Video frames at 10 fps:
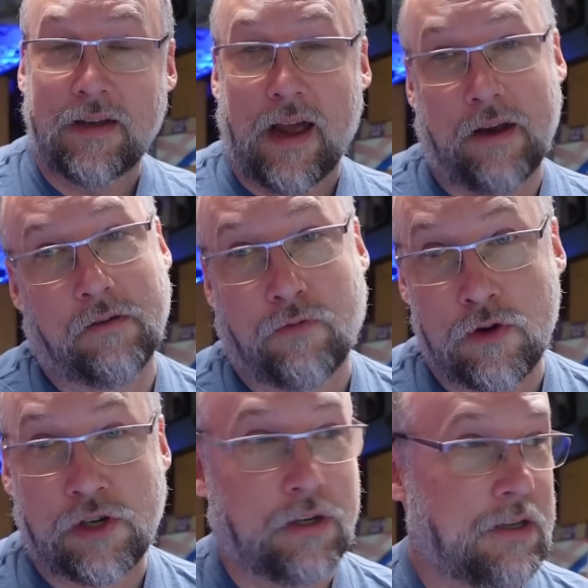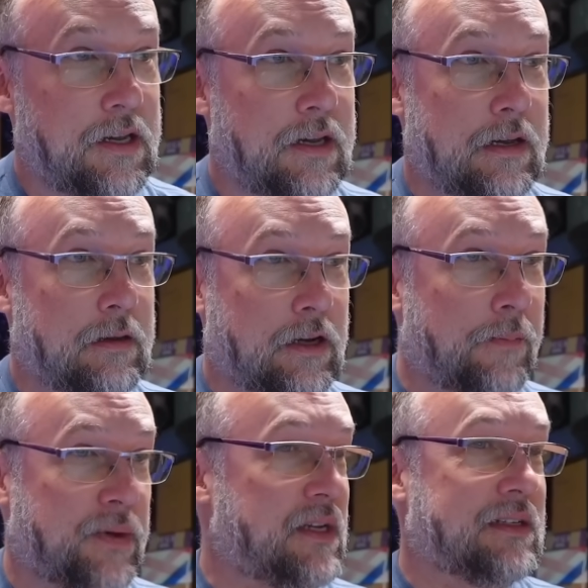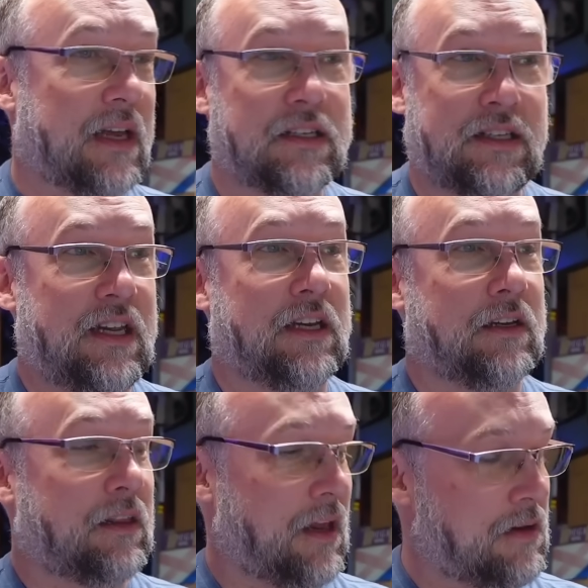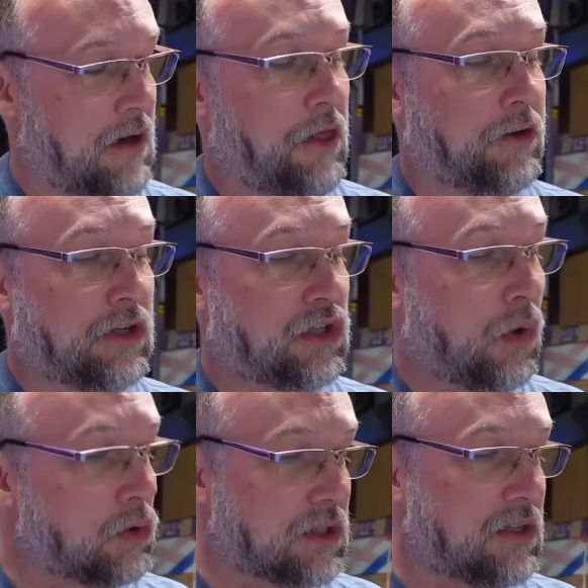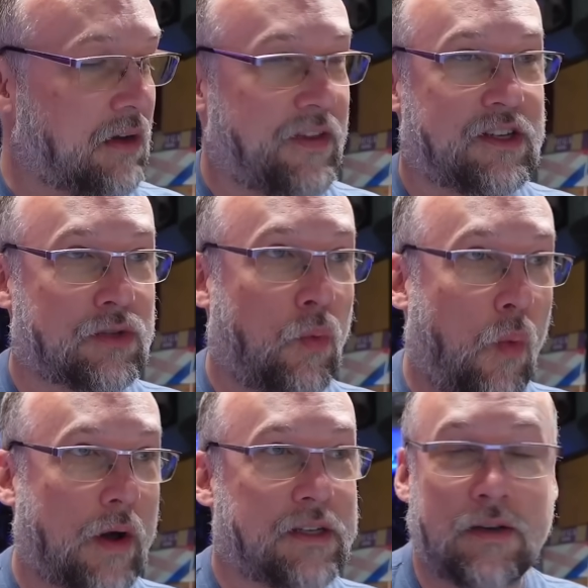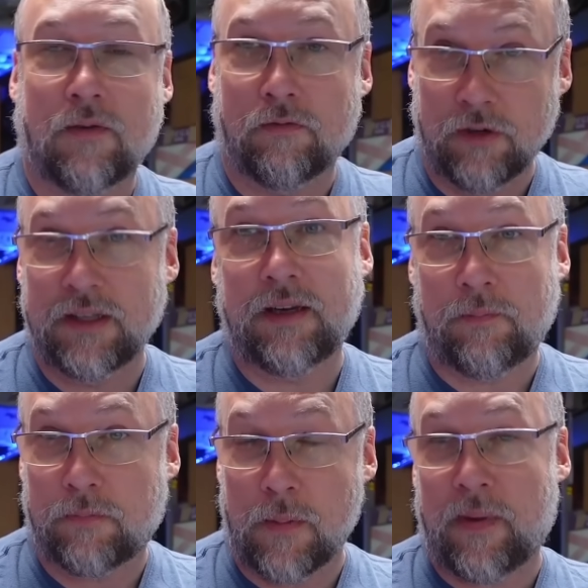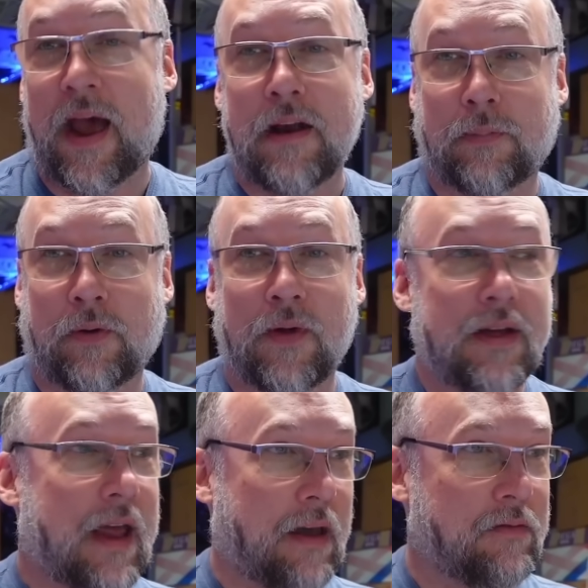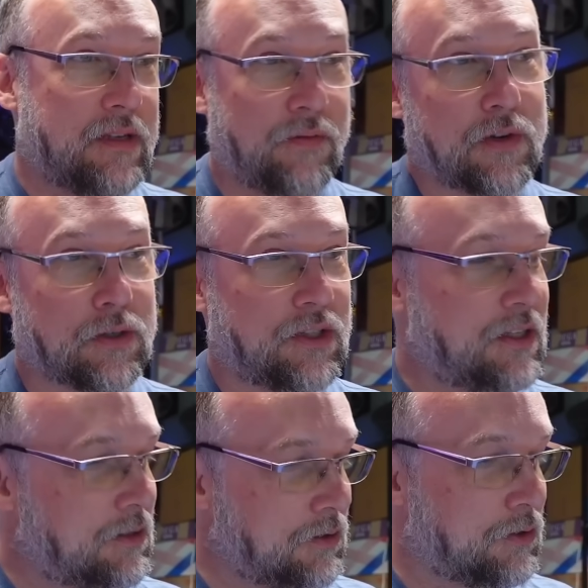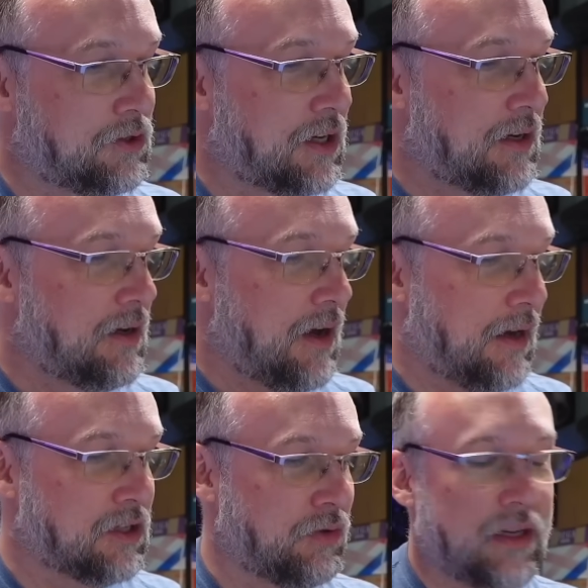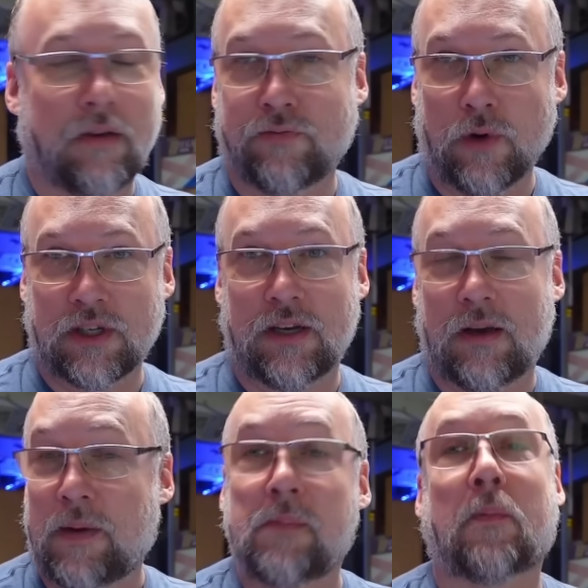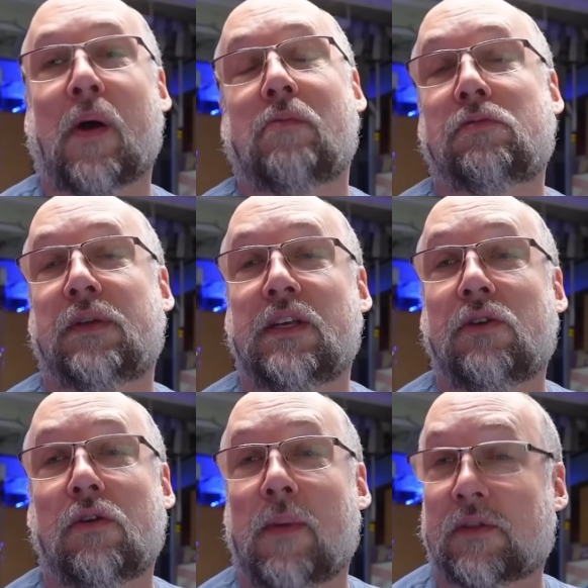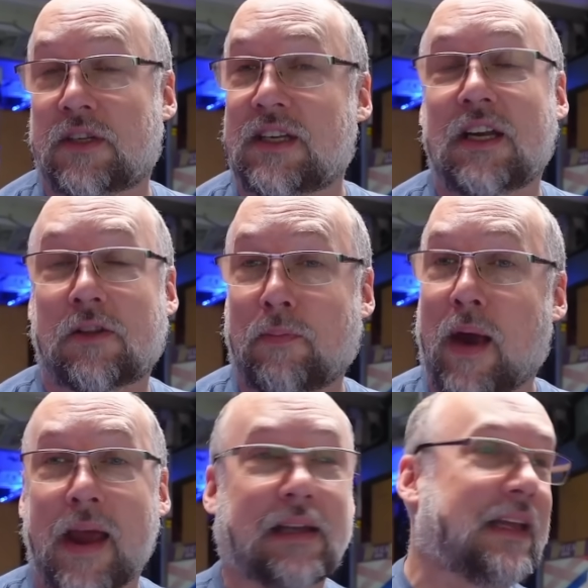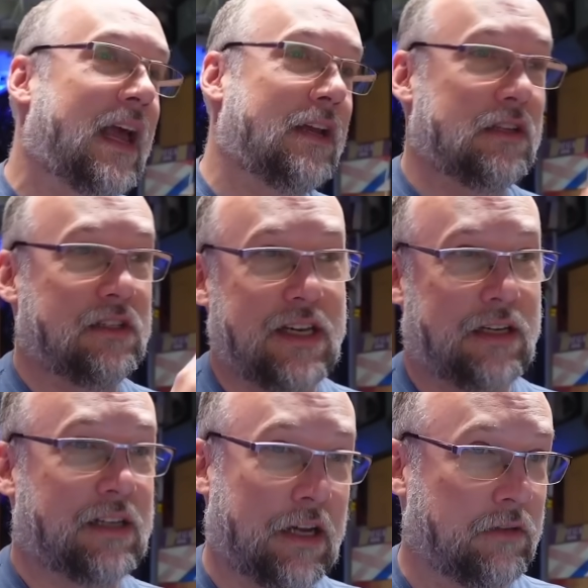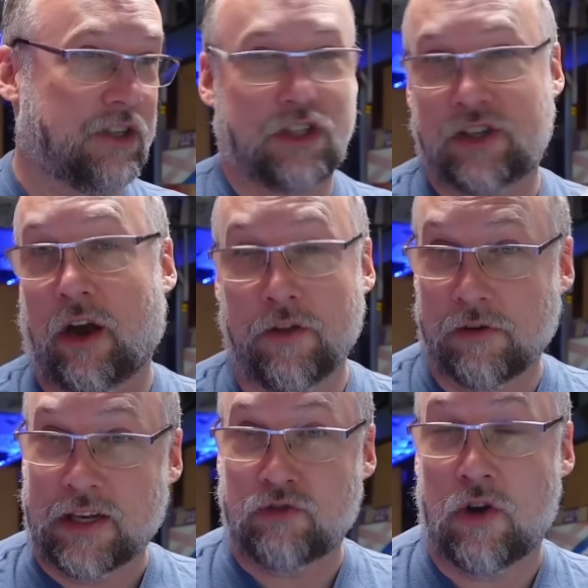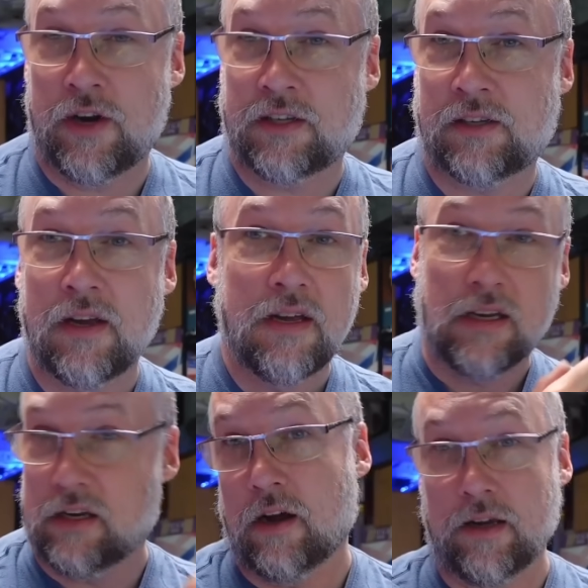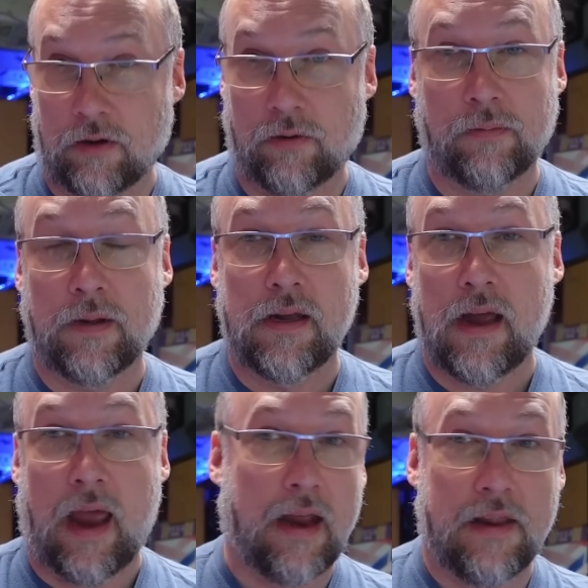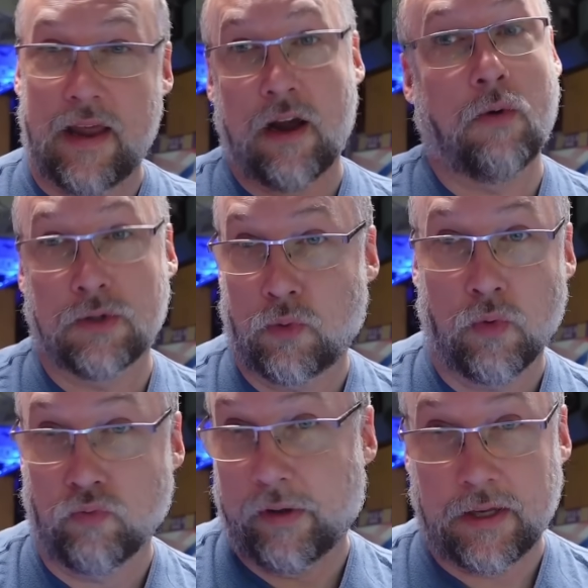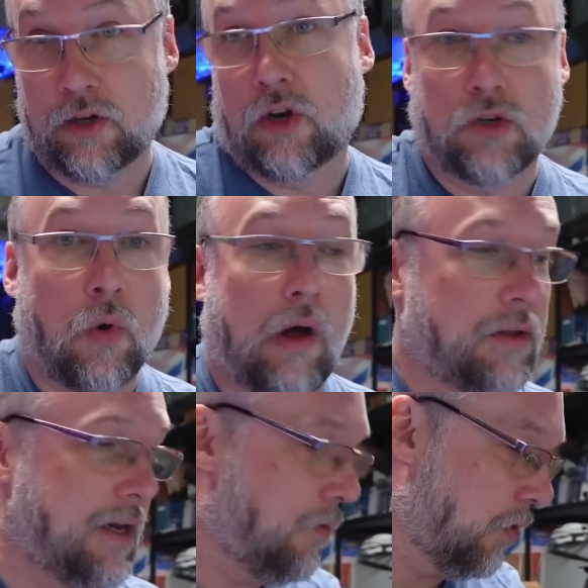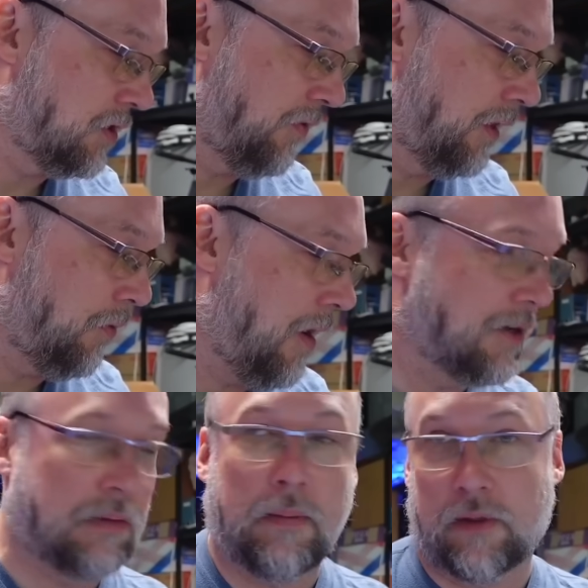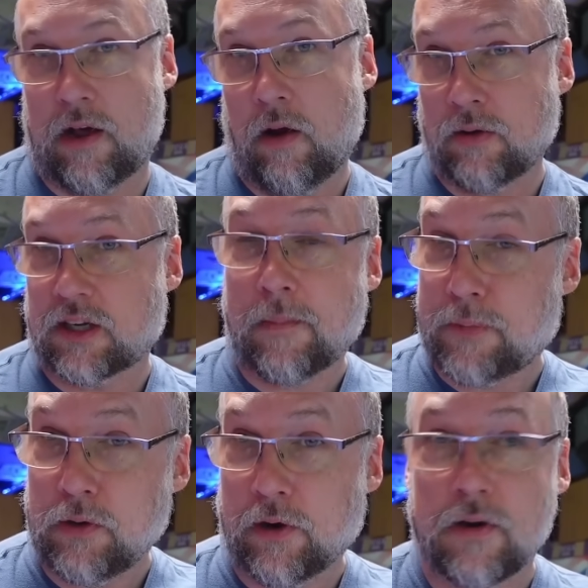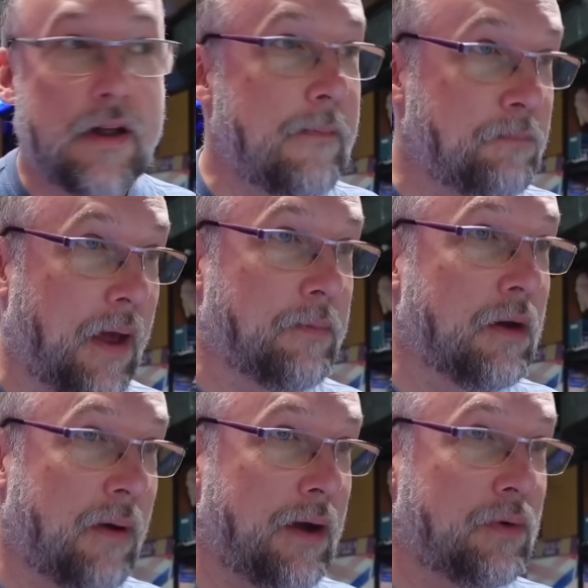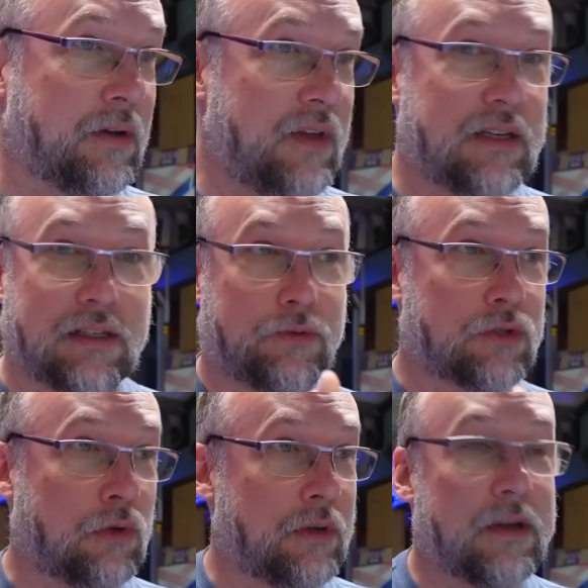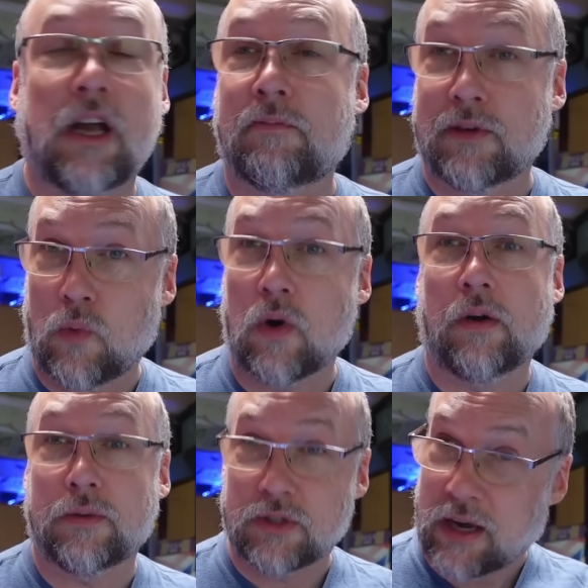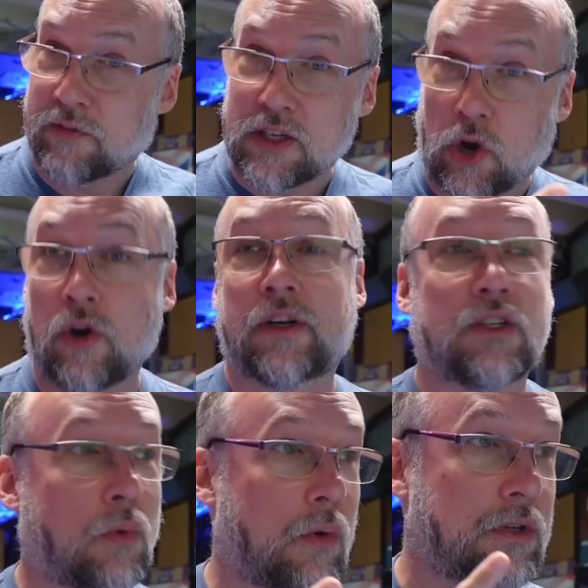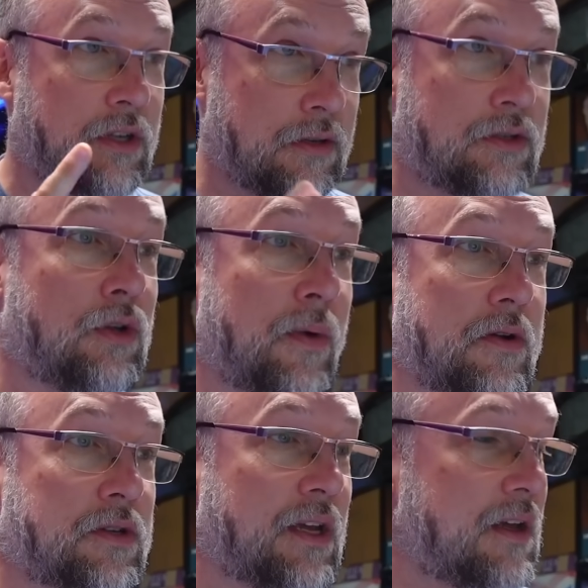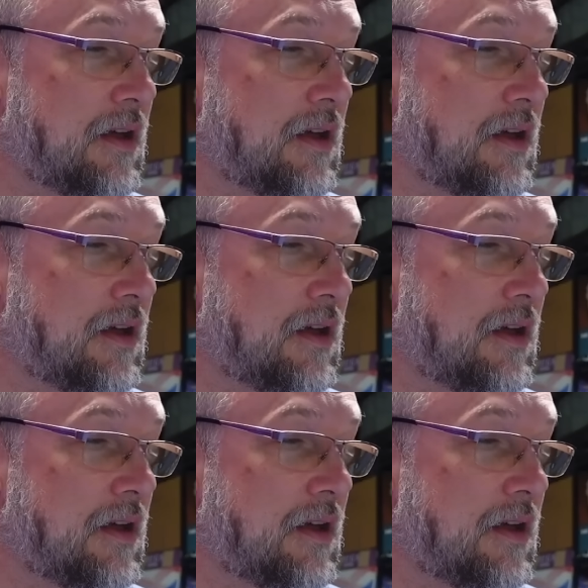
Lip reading: And unfortunately, companies like Zenith and others sold stuff that just wasn't really compatible and difficult to use. And it's really unfortunate. People probably knew about the Zenith brand, like they had Zenith televisions and other electronics, you know, and they always were really good quality and worked really well. So people thought, oh, it's a computer, I'm going to buy one of these. And if it was sold at Montgomery Ward, it was definitely targeted towards consumers.